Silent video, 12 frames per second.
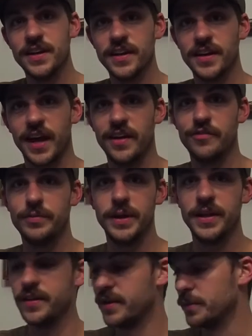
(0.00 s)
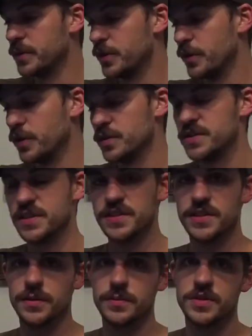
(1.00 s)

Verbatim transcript: and kind of beating them at their own system.